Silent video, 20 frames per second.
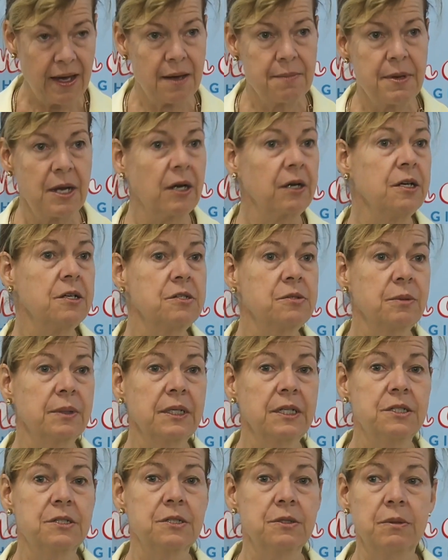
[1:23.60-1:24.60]
Americans
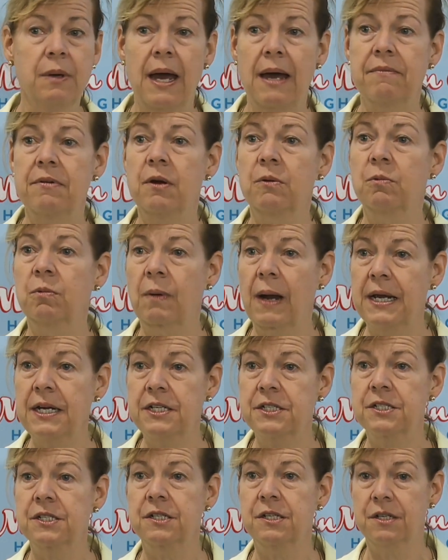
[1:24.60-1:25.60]
really do have a
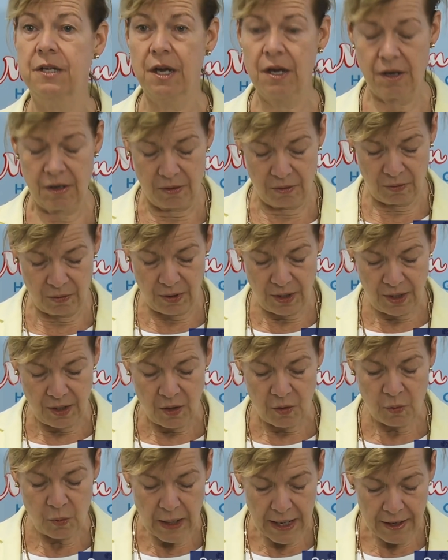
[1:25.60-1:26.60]
right to know
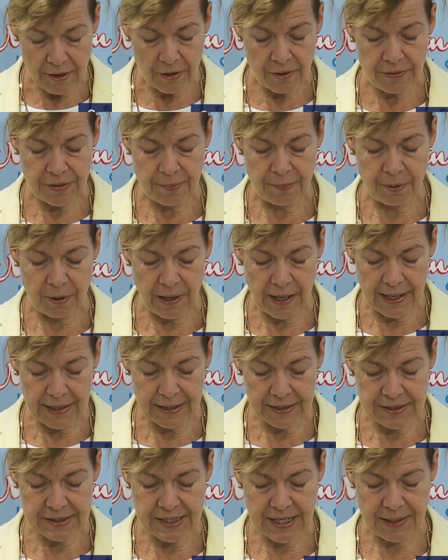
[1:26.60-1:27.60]
where the
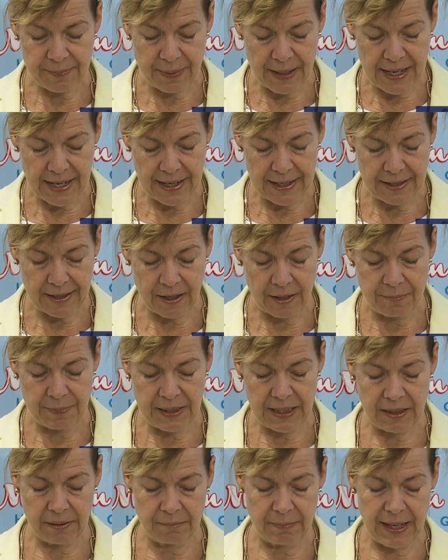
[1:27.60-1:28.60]
products they buy are
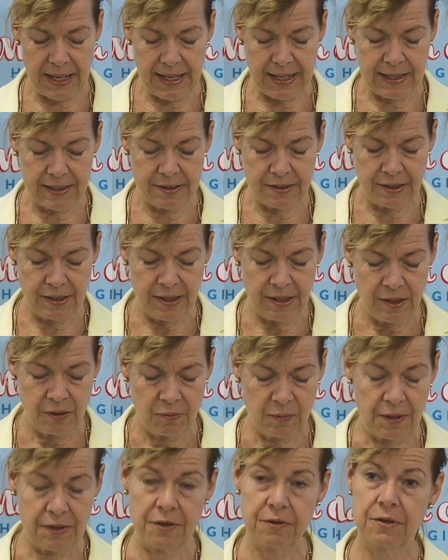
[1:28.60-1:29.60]
being made,
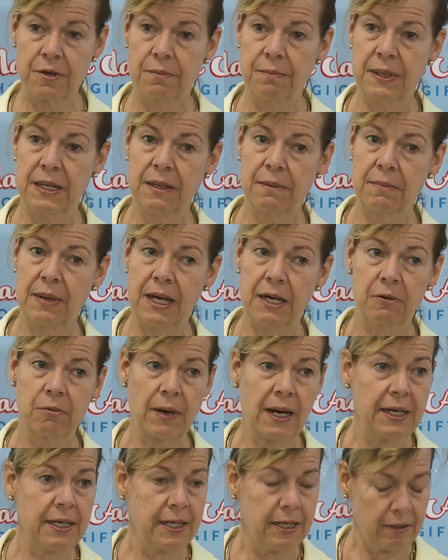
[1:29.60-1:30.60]
whether they're being made
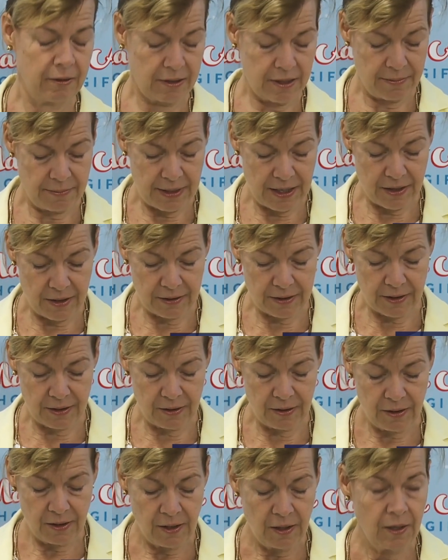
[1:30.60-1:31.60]
right here in America
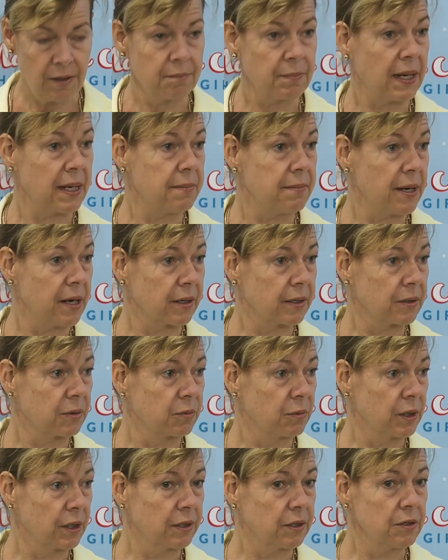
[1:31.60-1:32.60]
by American
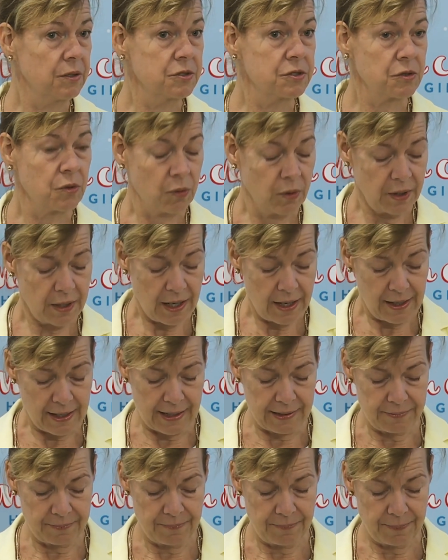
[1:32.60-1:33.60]
workers or not.